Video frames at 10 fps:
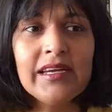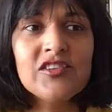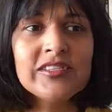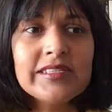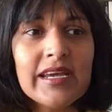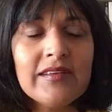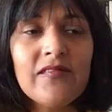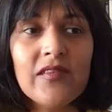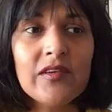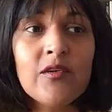just
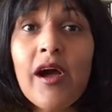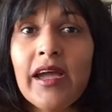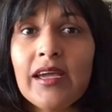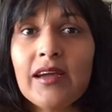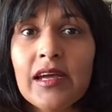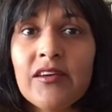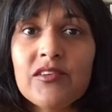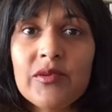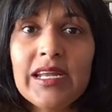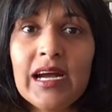crying and
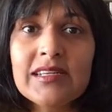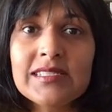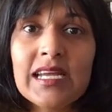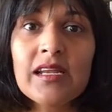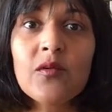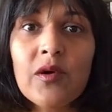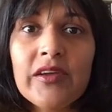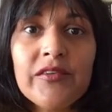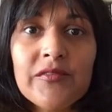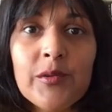not really understanding why
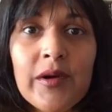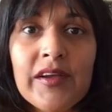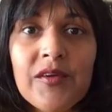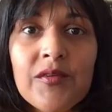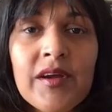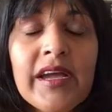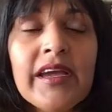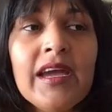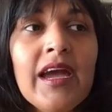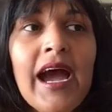you're crying.